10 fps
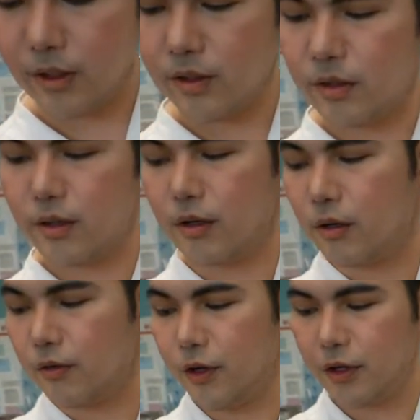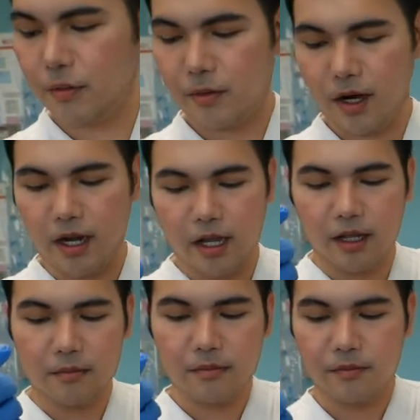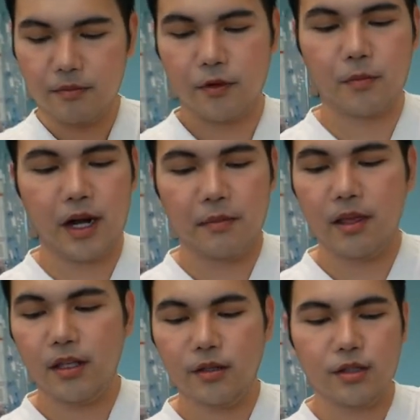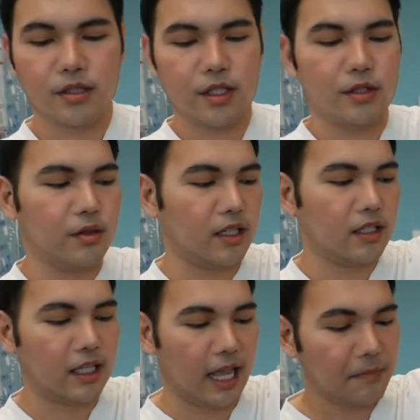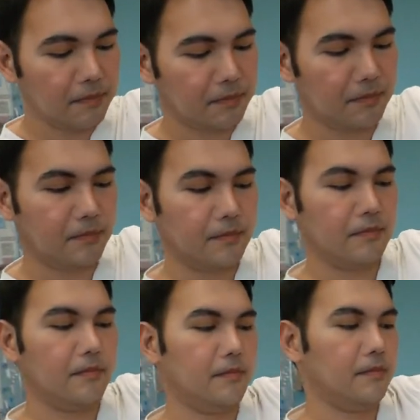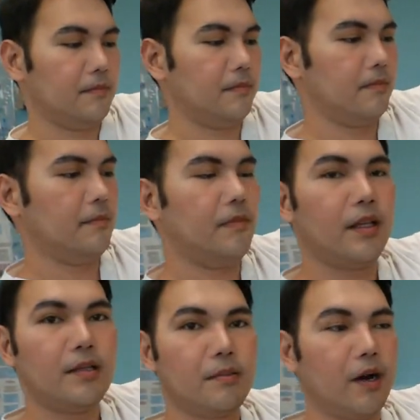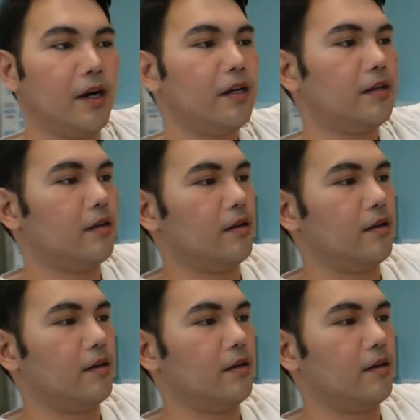So for you to prime, for priming, you just need to unclamp this part.